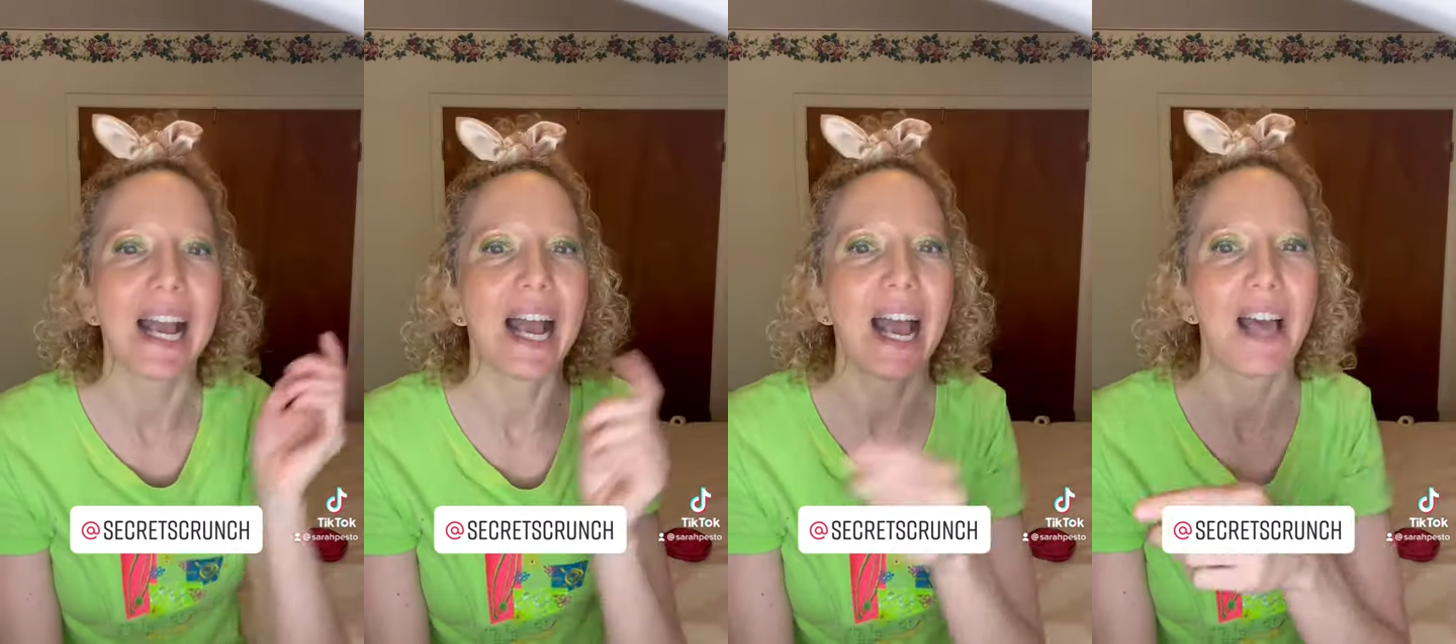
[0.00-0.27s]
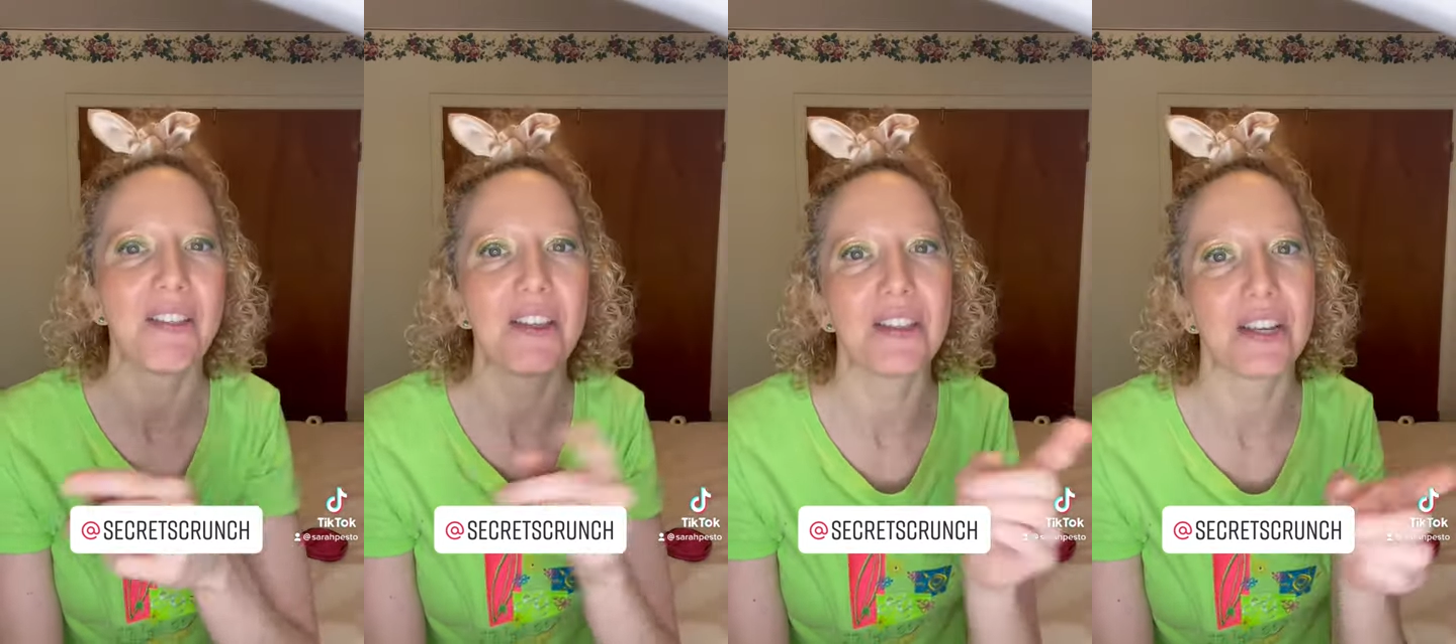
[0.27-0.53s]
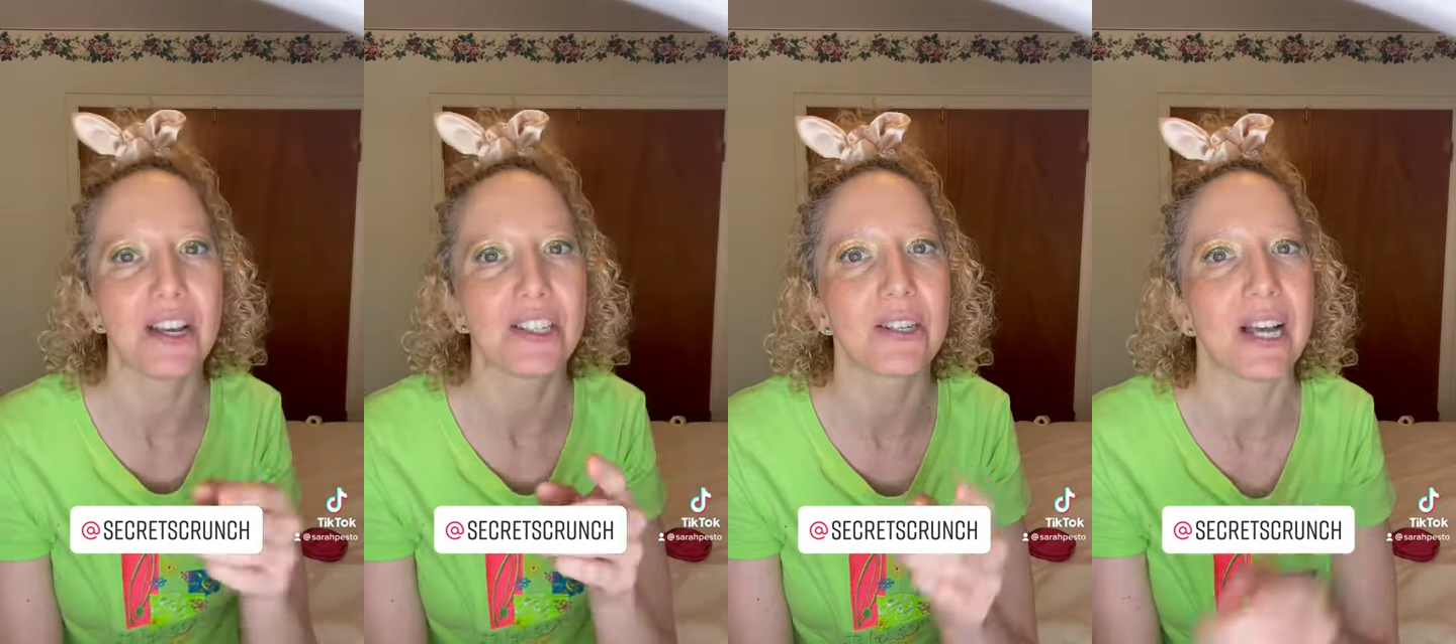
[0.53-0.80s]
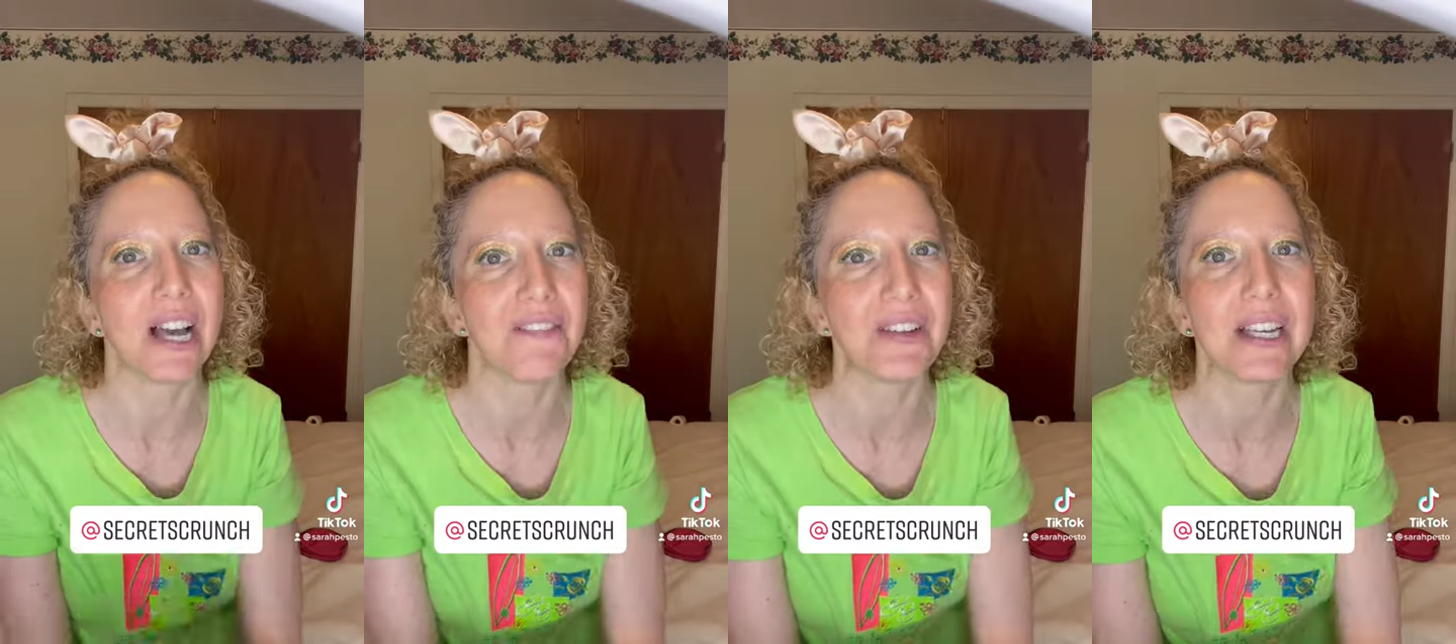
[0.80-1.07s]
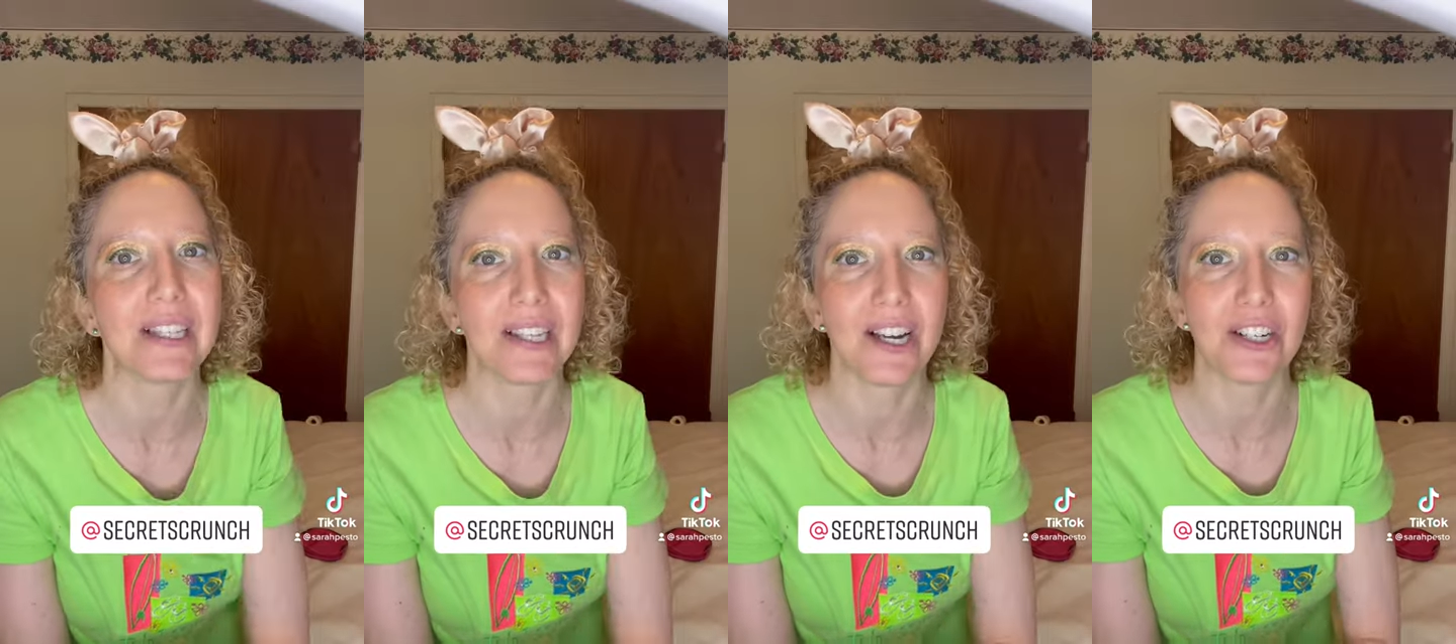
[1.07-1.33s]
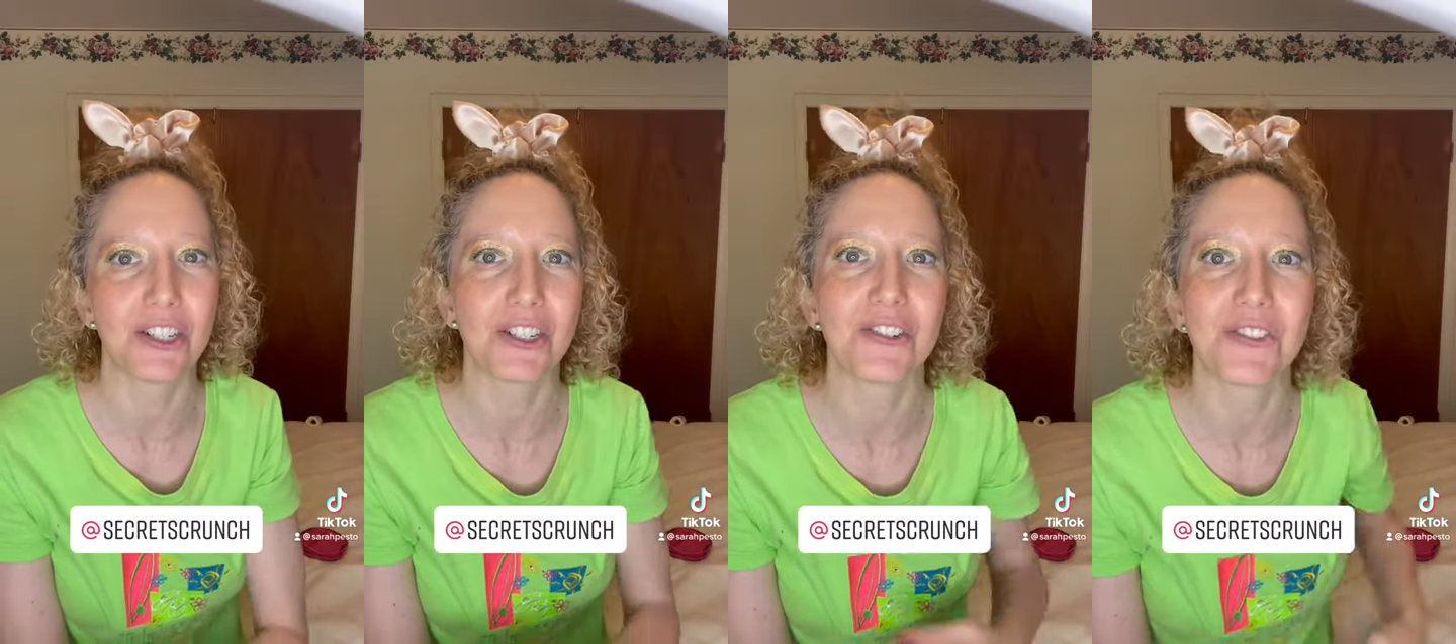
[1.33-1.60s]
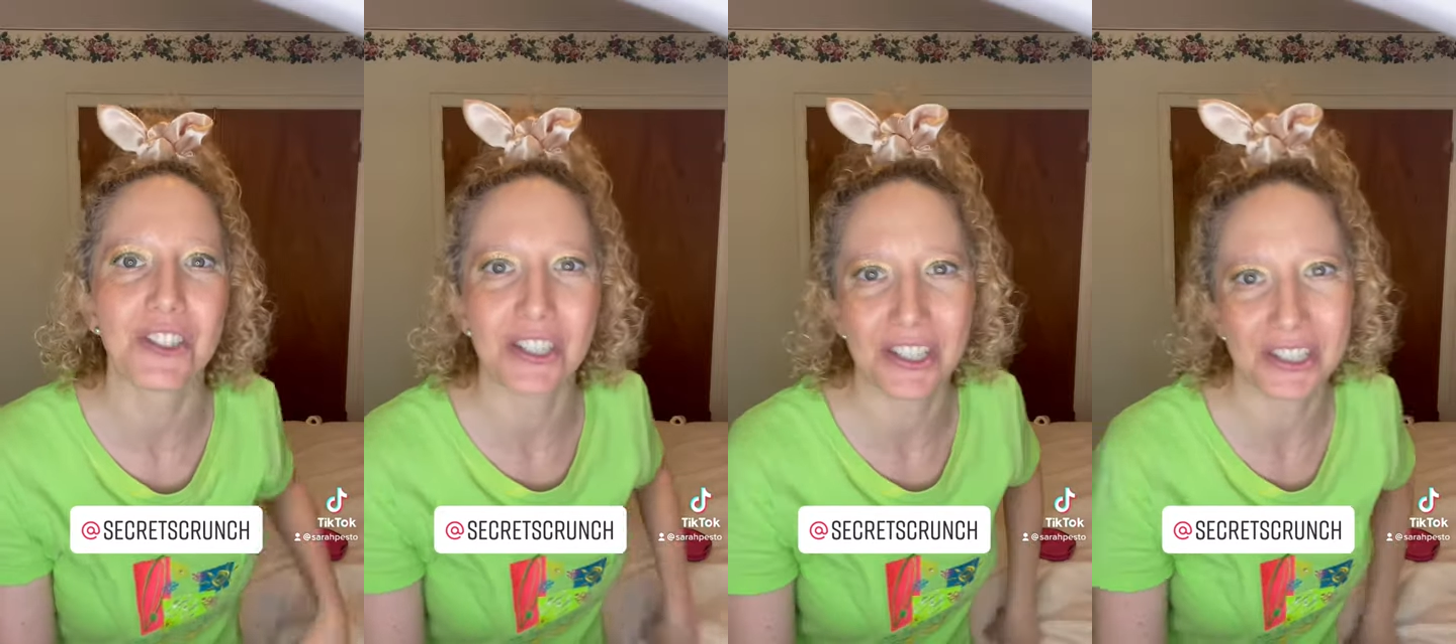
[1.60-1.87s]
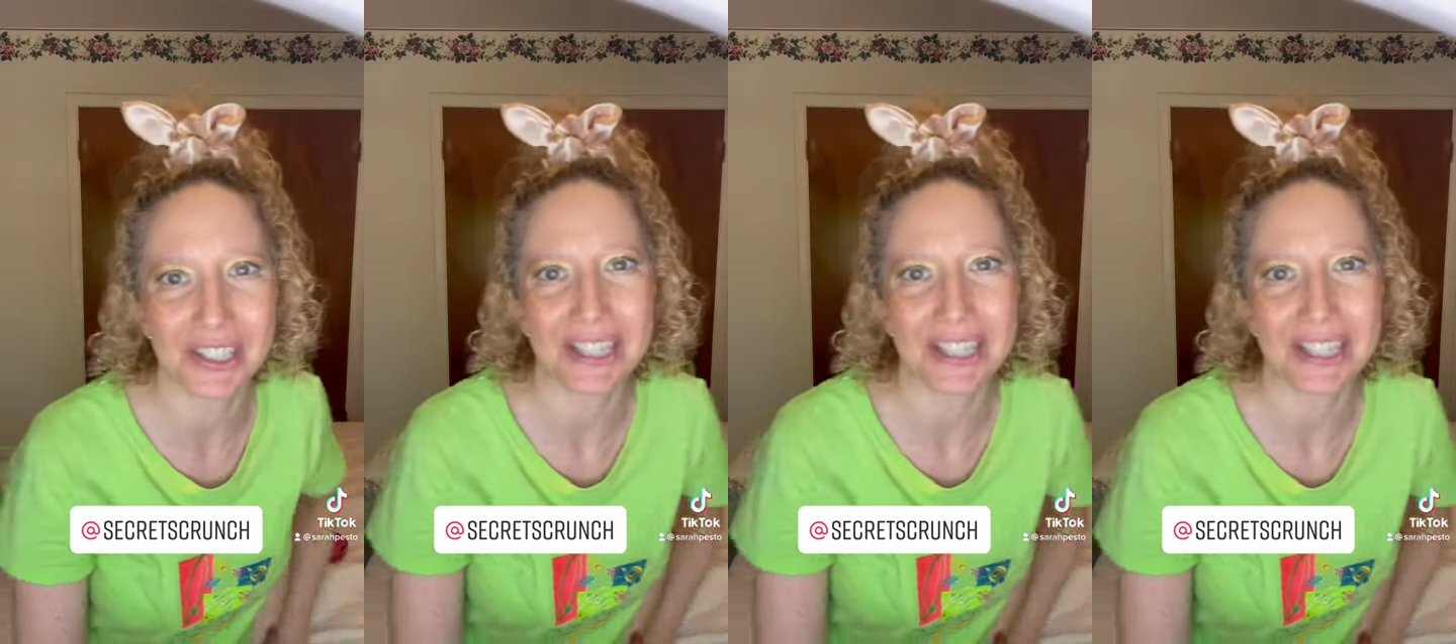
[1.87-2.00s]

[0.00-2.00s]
And then they also have a larger version